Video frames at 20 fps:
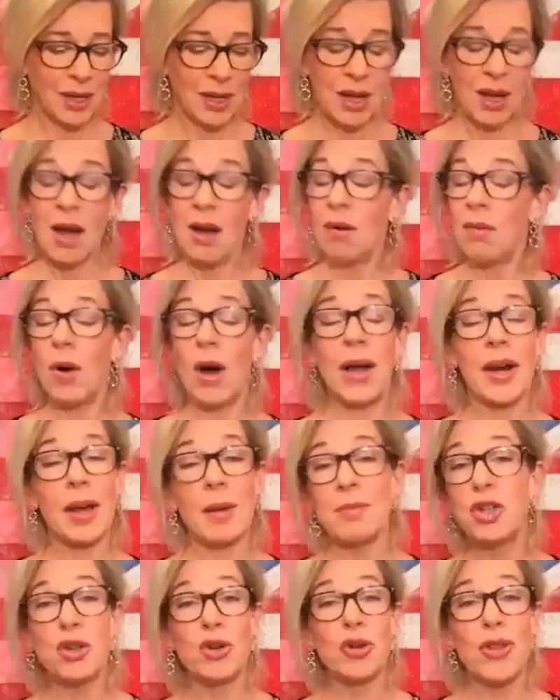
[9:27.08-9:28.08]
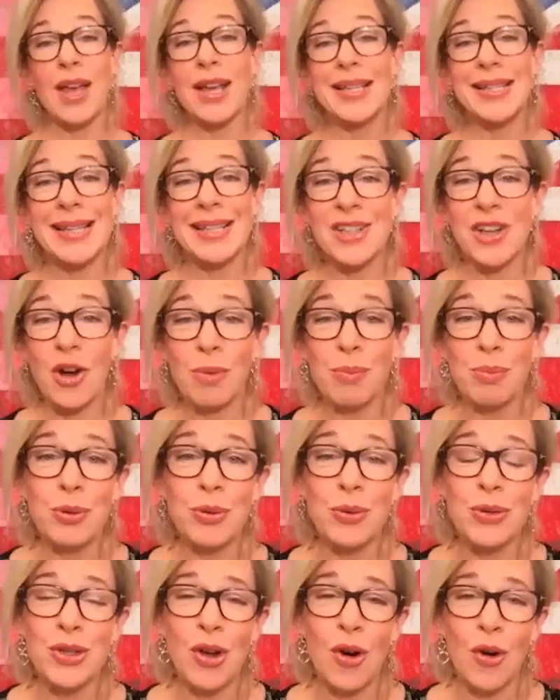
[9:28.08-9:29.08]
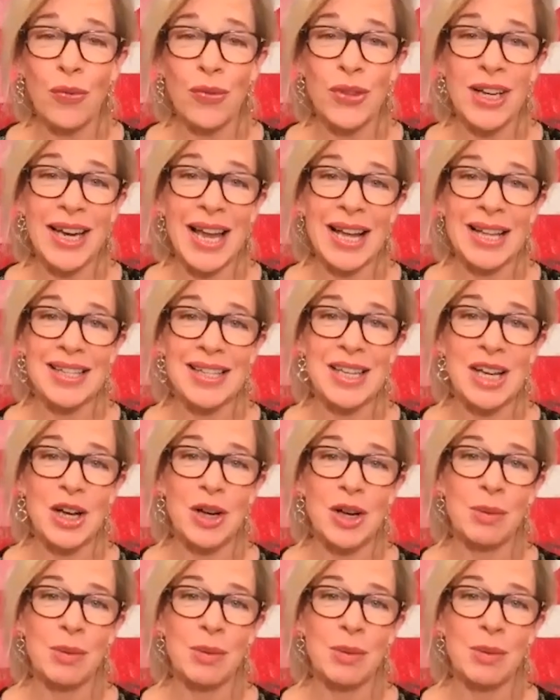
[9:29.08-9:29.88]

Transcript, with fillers: And I'm sure there's examples of the latter,